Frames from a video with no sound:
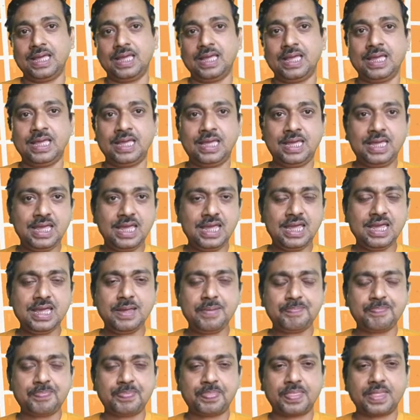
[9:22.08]

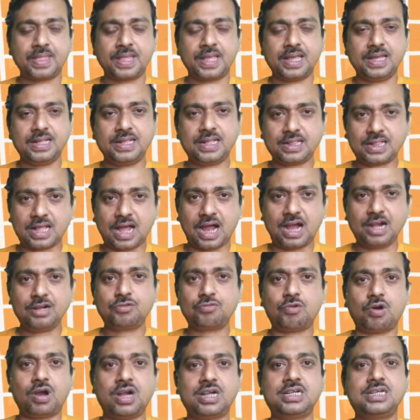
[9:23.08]
He, in the third
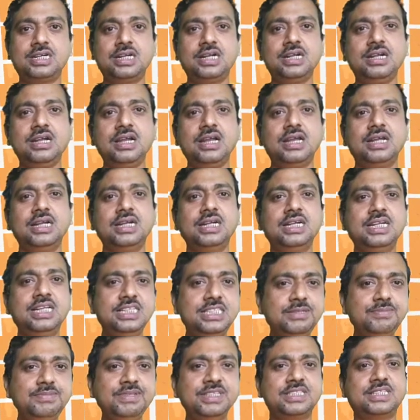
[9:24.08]
quatrain,
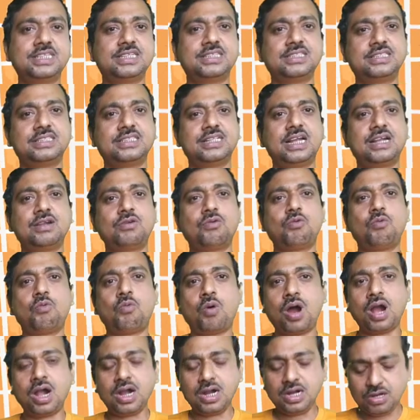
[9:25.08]
dismisses that
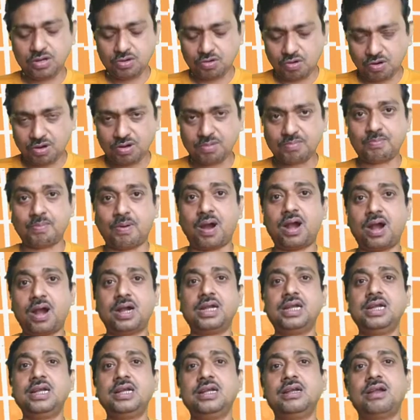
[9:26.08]
wanton
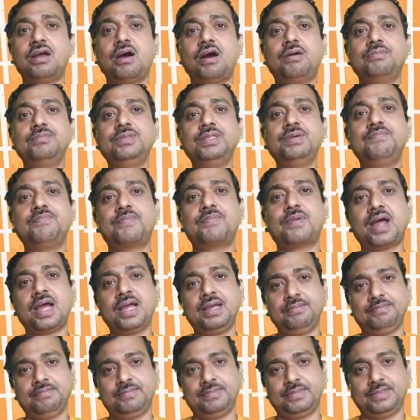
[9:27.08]
burden of the
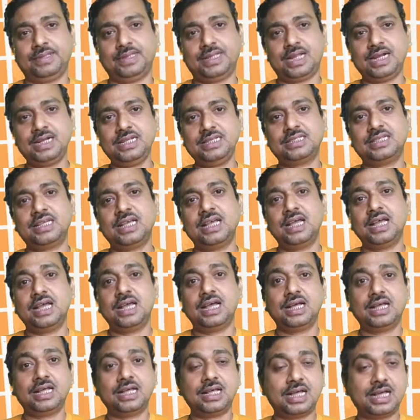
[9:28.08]
prime, that is
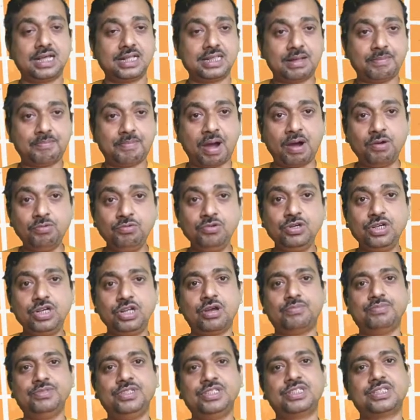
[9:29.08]
the bounty
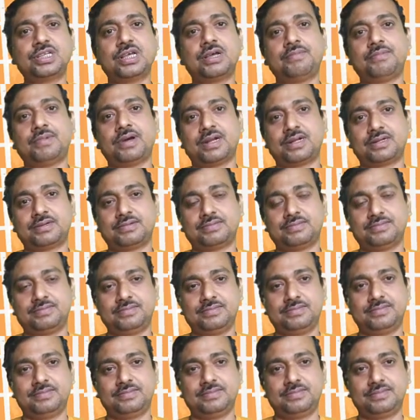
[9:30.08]
of the summer
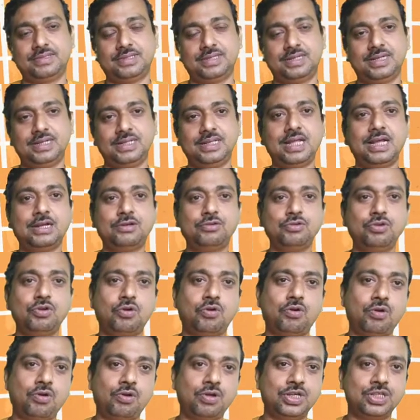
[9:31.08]
that we
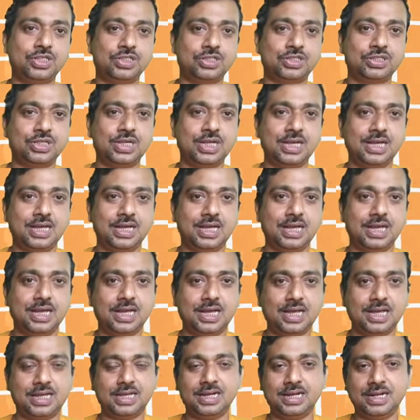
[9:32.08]
always
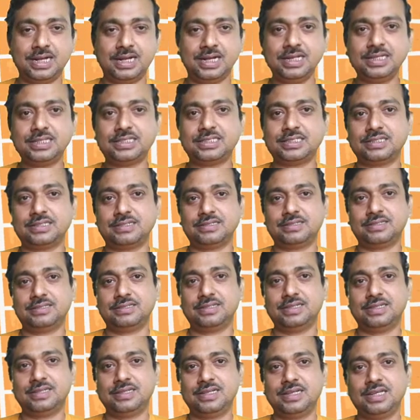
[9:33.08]
listen,
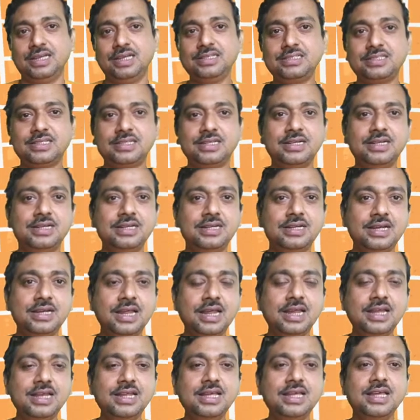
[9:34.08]
is
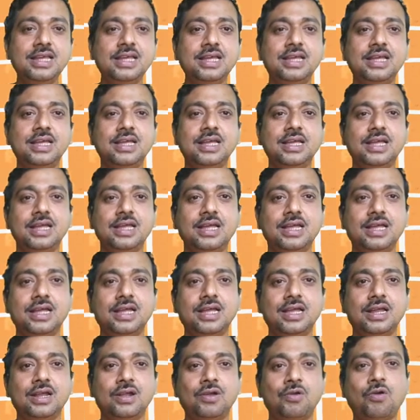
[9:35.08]
really
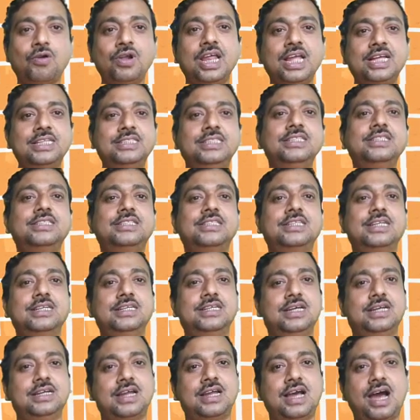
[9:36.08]
not existent
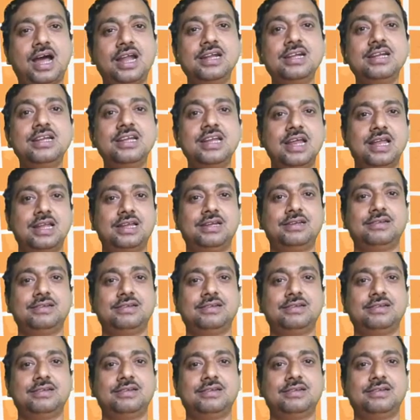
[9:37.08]
here, unreal.